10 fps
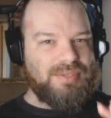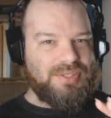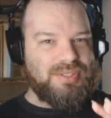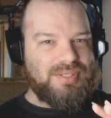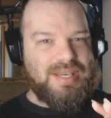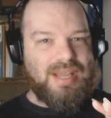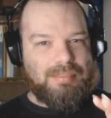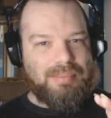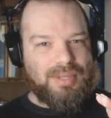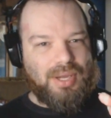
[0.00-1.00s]
It was
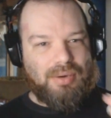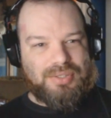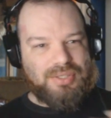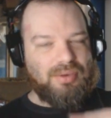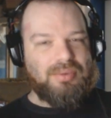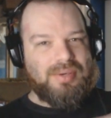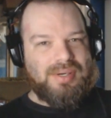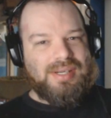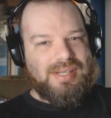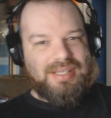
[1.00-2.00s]
down below, so
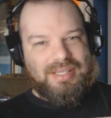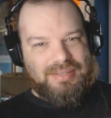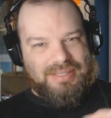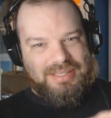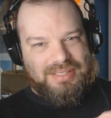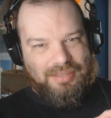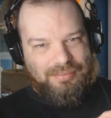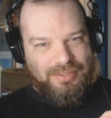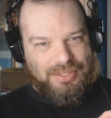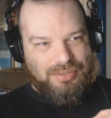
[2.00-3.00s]
there was these
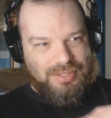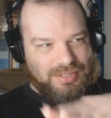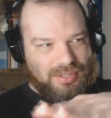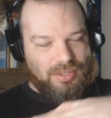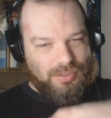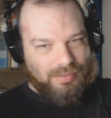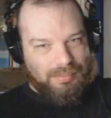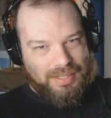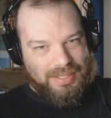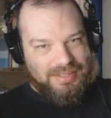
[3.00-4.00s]
hovering trees all over
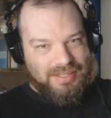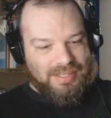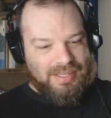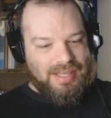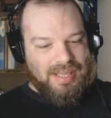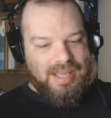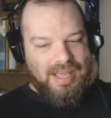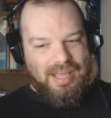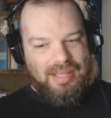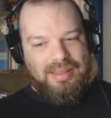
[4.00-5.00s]
the place.
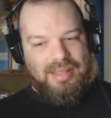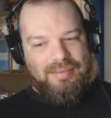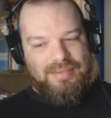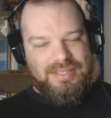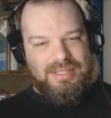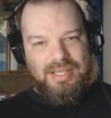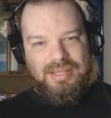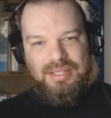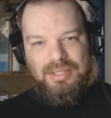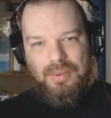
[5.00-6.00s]
And that was
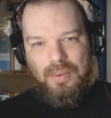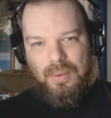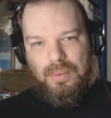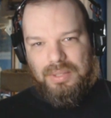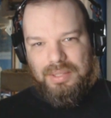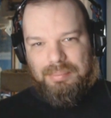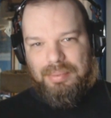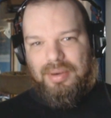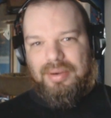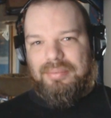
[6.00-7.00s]
not the only
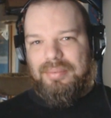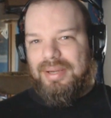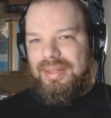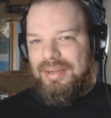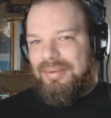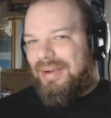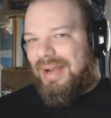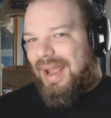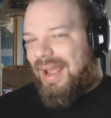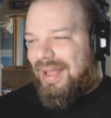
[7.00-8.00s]
part where they
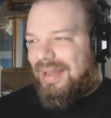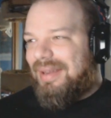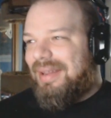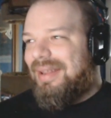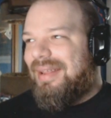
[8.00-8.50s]
were at.